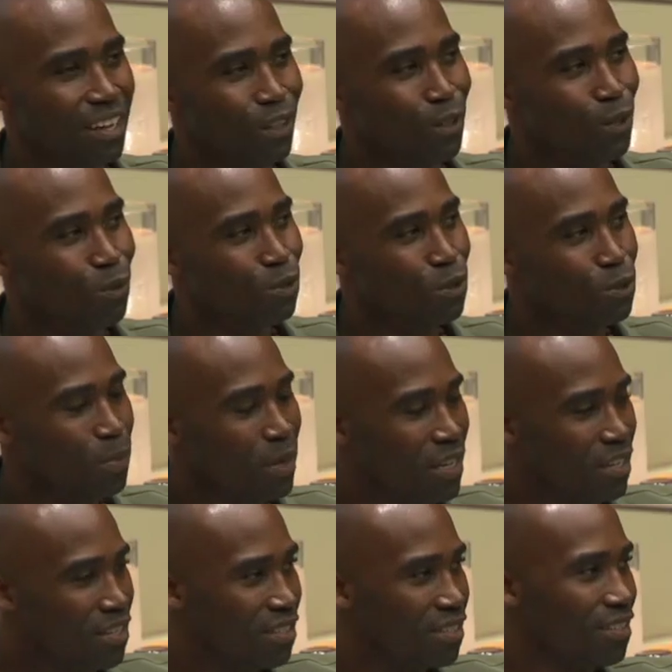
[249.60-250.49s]
I learned was
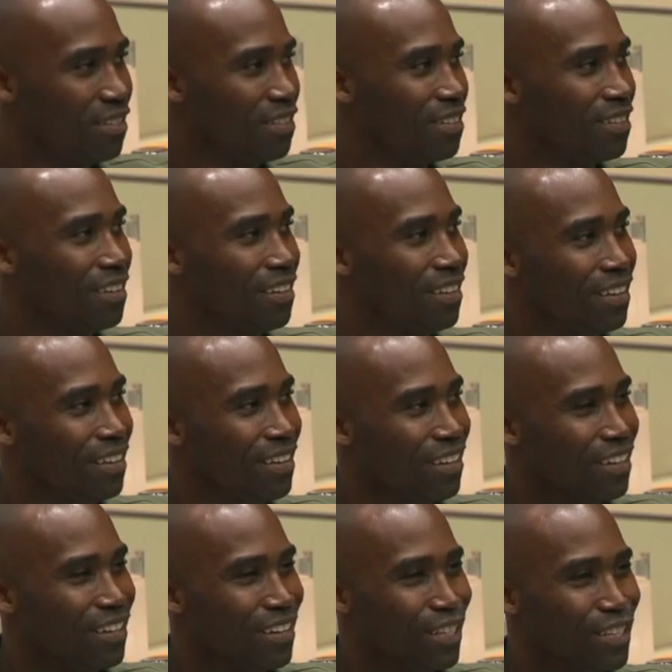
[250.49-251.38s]
patience.
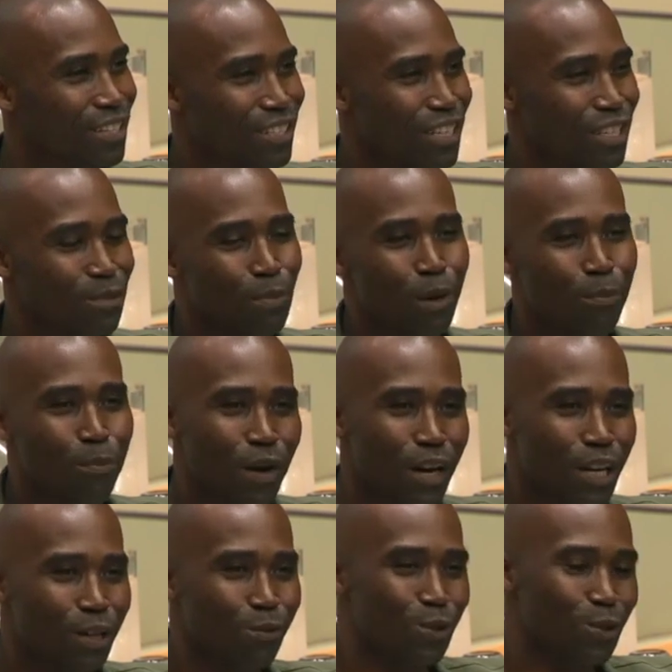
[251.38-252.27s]
Because as my
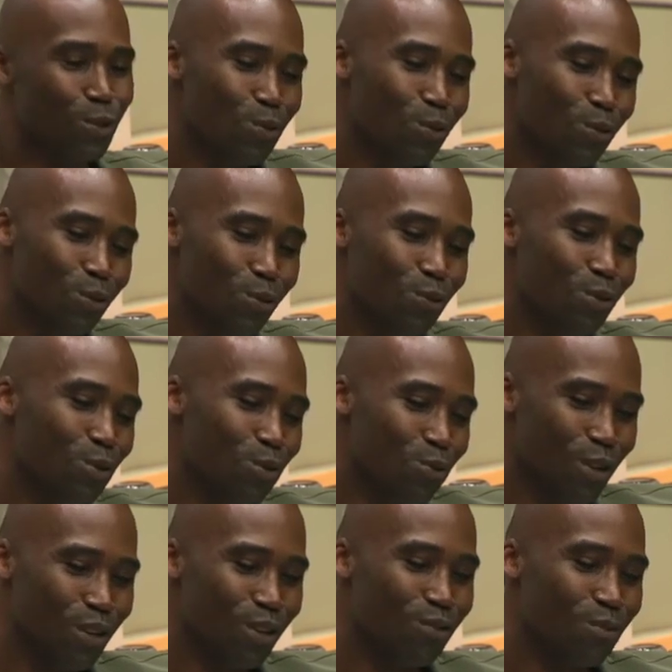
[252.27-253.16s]
body was going through this
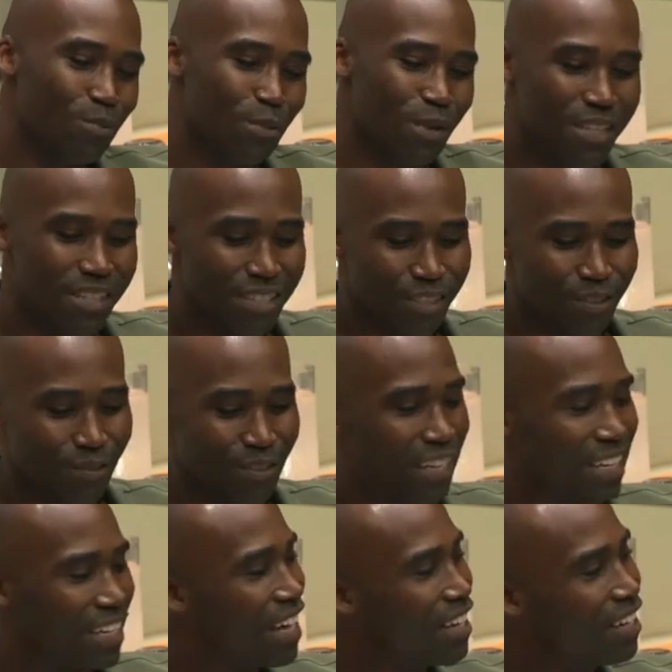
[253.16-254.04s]
transformation of
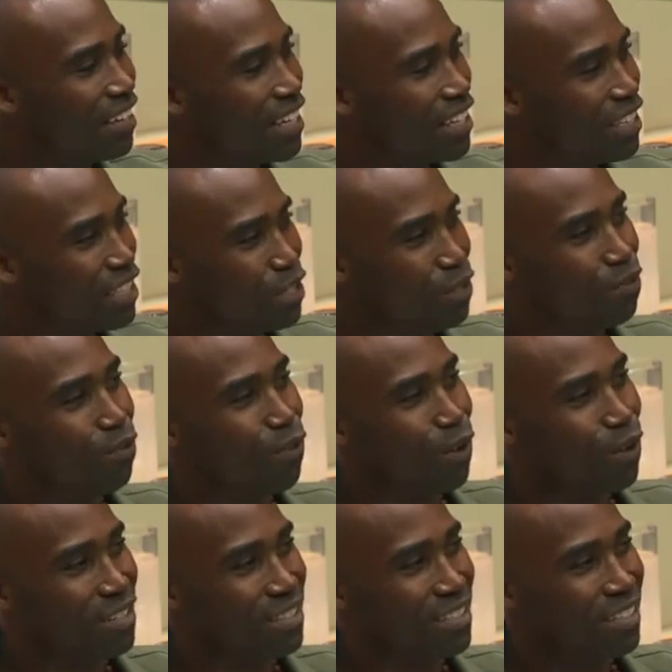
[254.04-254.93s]
like kind of like
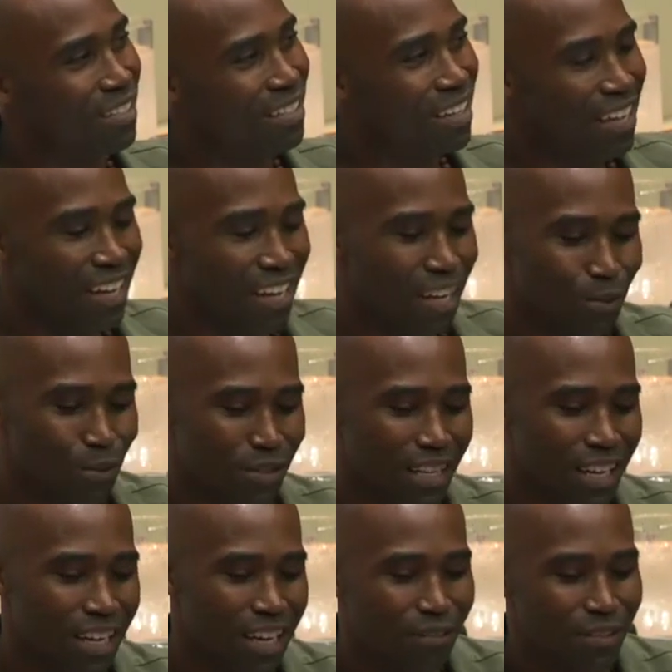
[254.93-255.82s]
defrosting, it
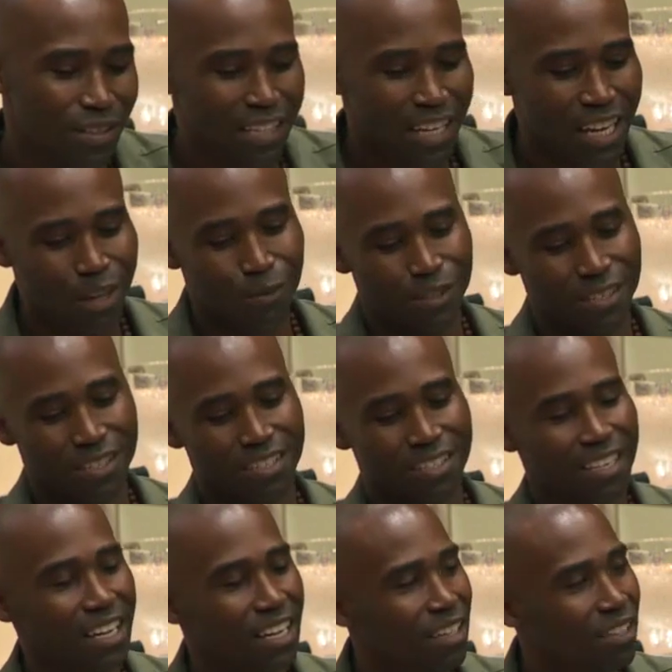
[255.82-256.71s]
was like every day it was
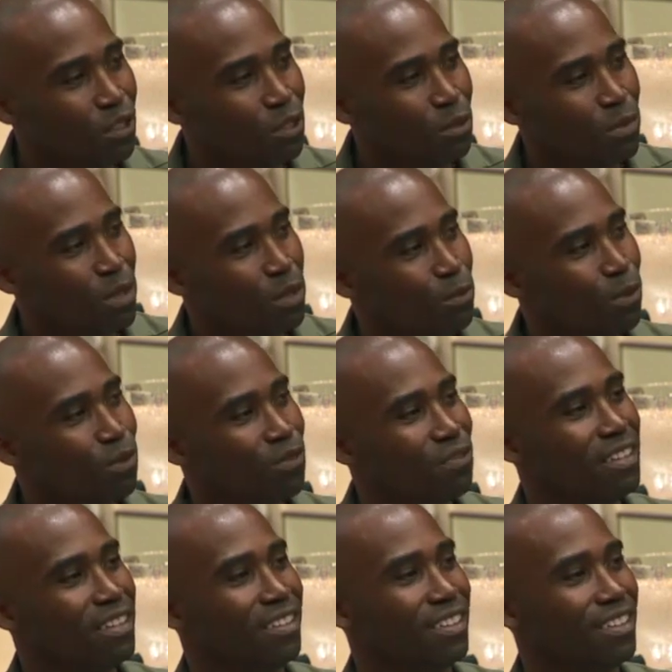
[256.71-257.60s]
just like a little bit more
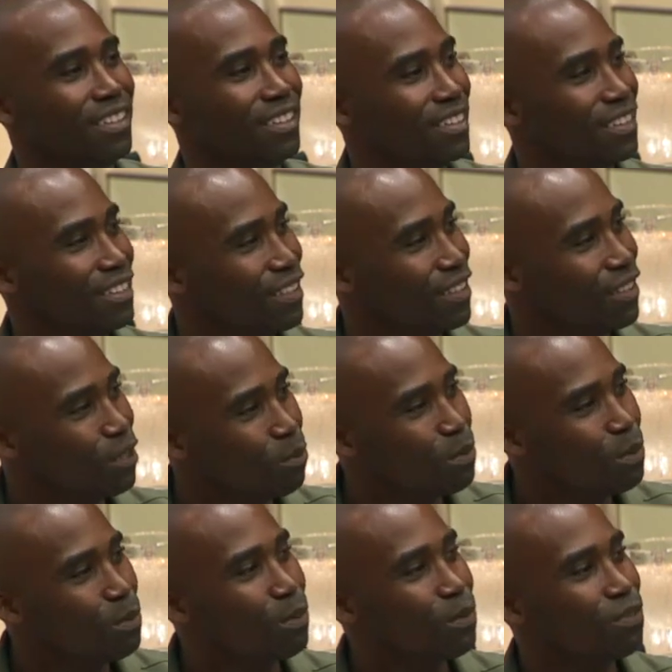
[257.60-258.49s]
feeling, a
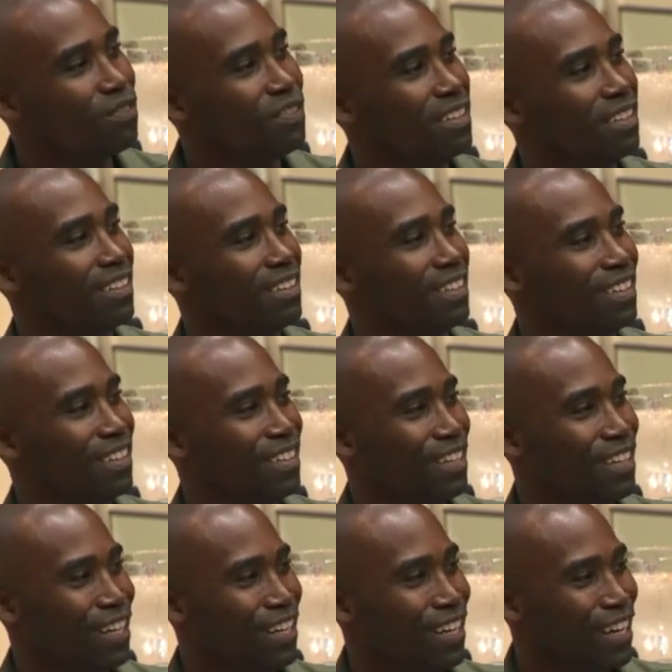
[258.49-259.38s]
little bit more feeling.
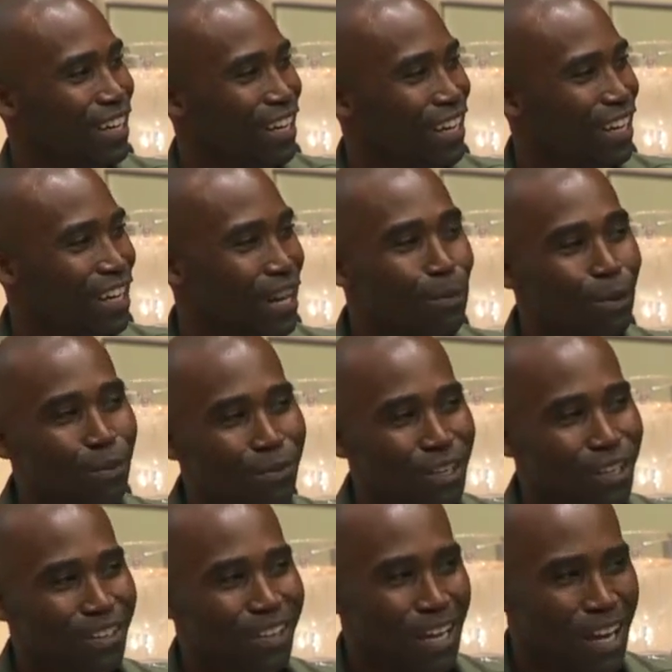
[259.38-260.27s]
And I'm
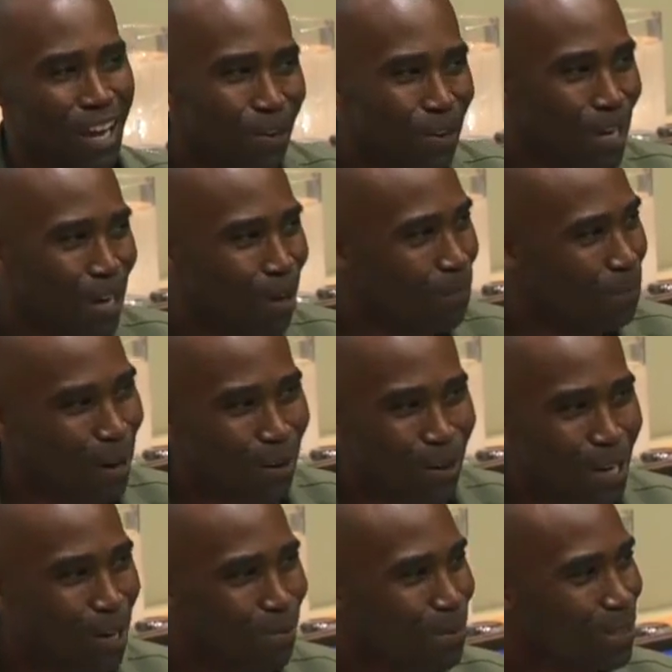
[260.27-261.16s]
over here like, hurry up,
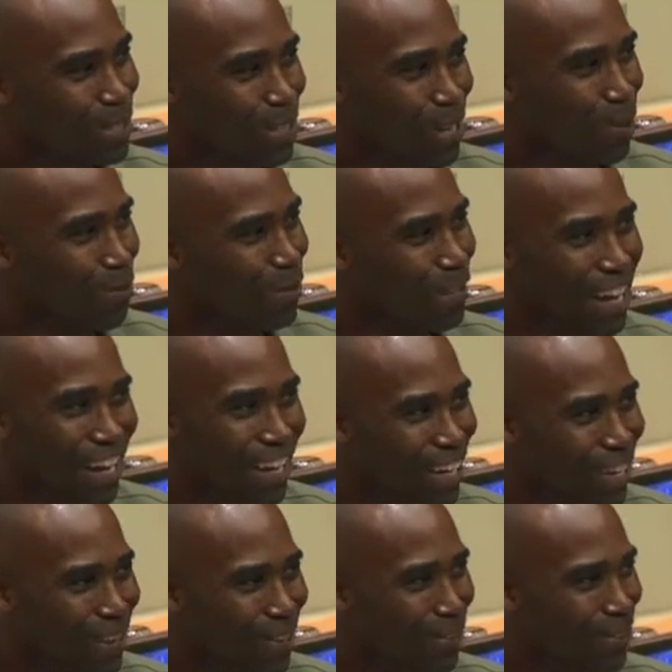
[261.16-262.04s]
let's go, we got
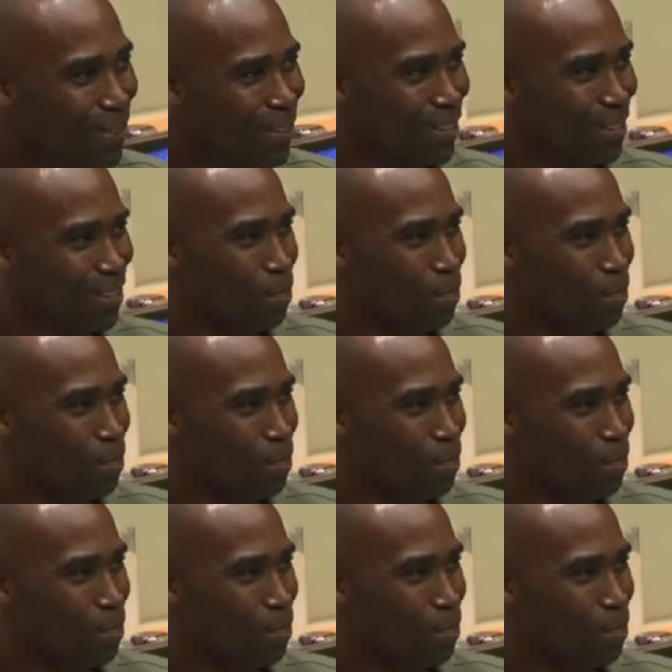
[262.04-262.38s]
to go.